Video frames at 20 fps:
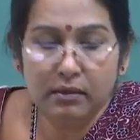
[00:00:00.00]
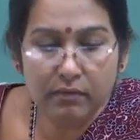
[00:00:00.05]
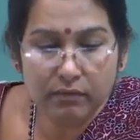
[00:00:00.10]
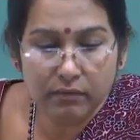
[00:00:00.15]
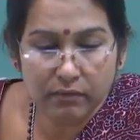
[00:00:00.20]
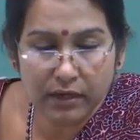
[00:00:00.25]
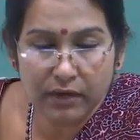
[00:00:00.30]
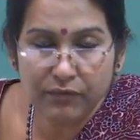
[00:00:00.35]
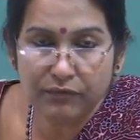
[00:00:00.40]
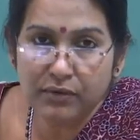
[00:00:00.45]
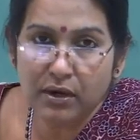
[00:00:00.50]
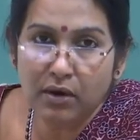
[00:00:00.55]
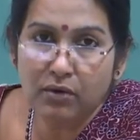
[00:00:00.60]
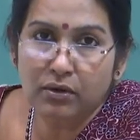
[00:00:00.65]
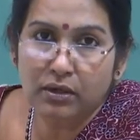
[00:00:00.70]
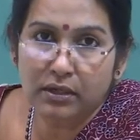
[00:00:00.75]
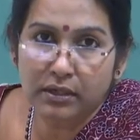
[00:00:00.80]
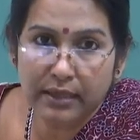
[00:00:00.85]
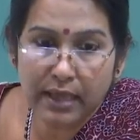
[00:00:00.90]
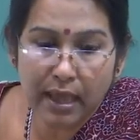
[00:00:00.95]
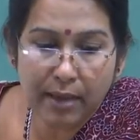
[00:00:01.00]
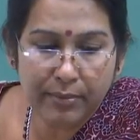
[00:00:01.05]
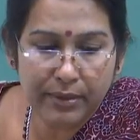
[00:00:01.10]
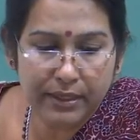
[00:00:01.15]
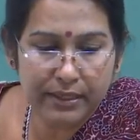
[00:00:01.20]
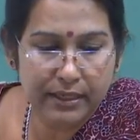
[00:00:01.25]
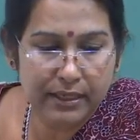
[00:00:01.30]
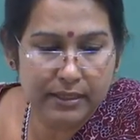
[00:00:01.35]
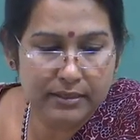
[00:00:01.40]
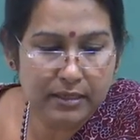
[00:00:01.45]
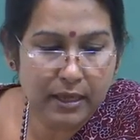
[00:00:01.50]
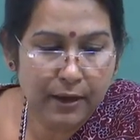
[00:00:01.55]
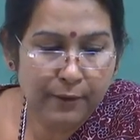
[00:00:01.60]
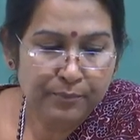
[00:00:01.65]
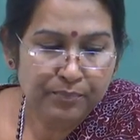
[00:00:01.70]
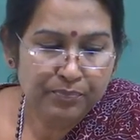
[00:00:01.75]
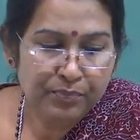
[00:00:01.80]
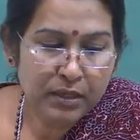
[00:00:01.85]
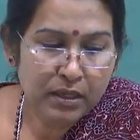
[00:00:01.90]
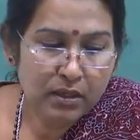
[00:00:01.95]
left out or gap areas.
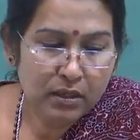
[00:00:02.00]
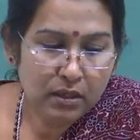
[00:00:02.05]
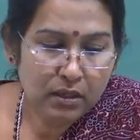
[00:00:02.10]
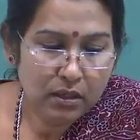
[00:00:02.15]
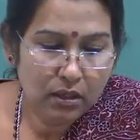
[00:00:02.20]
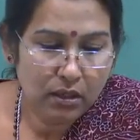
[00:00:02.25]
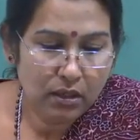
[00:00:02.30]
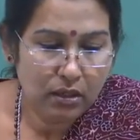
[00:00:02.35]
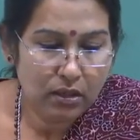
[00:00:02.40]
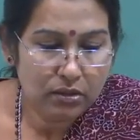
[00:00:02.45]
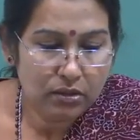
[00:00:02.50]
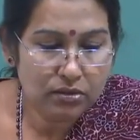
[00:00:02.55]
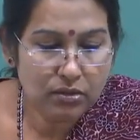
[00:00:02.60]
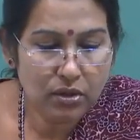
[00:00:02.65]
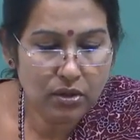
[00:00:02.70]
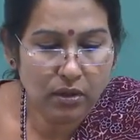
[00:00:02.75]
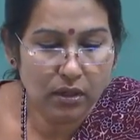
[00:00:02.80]
So,